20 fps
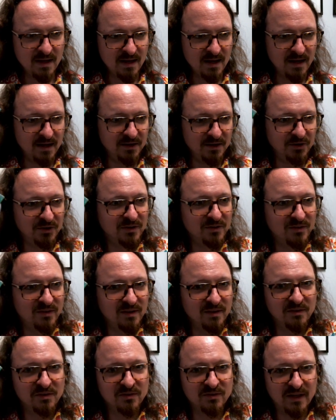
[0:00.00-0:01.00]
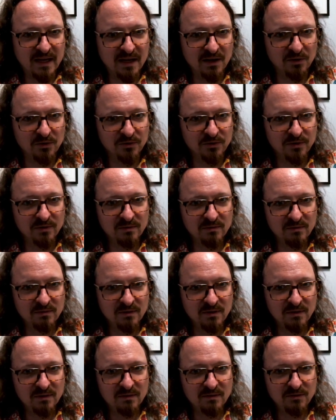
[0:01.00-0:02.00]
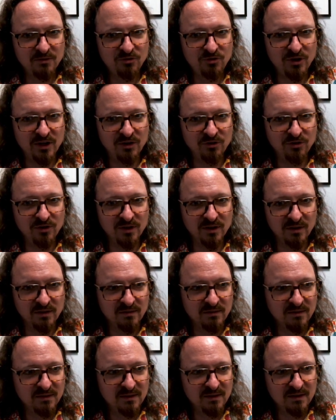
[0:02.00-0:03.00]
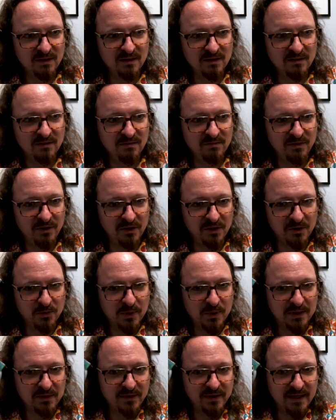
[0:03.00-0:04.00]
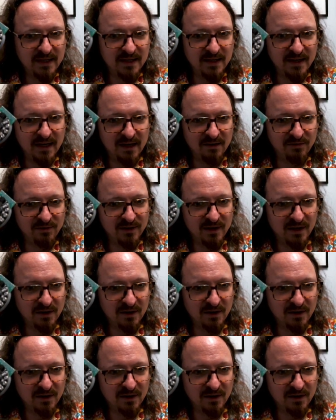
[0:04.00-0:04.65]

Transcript: And you can see the scales changing very quickly, and every now